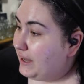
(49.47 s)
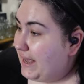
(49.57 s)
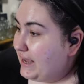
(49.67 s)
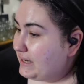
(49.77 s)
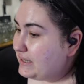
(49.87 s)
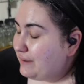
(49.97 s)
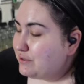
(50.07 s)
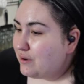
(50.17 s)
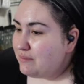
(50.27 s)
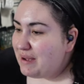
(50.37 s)
And I was
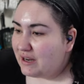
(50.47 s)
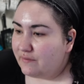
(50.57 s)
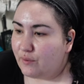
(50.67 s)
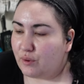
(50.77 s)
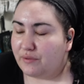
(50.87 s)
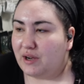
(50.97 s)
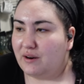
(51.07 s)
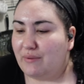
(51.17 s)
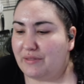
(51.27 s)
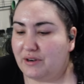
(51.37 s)
going back and forth
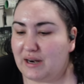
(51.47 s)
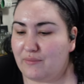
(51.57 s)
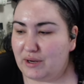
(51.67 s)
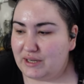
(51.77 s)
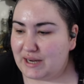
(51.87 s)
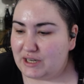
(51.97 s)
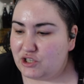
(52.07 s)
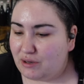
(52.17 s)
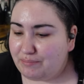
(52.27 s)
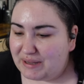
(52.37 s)
on whether I wanted to kind of
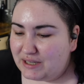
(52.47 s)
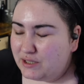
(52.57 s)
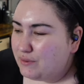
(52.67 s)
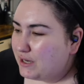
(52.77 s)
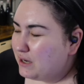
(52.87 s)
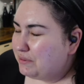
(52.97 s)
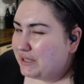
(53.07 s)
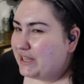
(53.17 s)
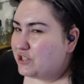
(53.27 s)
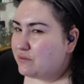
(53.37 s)
jump into a couple
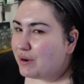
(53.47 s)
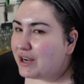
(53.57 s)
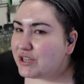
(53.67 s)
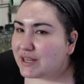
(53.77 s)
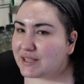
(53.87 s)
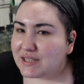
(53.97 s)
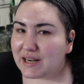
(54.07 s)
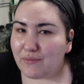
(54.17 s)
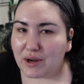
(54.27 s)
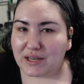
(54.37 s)
of kitchen projects that
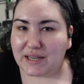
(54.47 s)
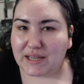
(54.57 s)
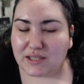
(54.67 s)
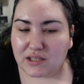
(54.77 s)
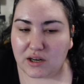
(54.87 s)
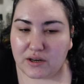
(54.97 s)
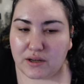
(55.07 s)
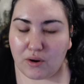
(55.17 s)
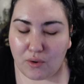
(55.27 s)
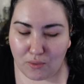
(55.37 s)
I wanted to get
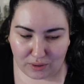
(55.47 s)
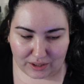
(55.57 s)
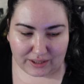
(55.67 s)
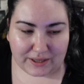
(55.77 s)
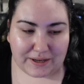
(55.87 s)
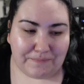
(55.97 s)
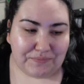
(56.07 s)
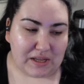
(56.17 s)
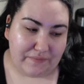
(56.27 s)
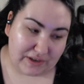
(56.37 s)
started, or
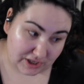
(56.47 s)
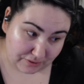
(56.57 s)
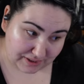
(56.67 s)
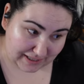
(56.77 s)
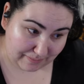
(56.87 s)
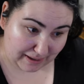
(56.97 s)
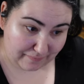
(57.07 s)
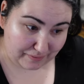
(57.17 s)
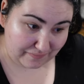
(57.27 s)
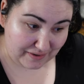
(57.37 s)
if I should go sit in bed
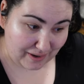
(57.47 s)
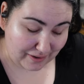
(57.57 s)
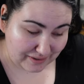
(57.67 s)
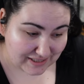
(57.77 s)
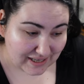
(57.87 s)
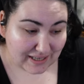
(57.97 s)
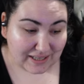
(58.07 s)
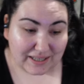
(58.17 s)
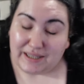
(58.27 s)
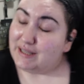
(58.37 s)
for a few hours
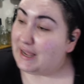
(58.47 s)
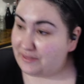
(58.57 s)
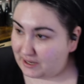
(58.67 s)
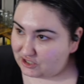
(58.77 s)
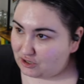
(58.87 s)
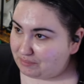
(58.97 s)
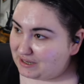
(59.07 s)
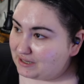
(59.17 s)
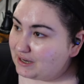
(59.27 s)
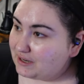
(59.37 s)
and then jump in.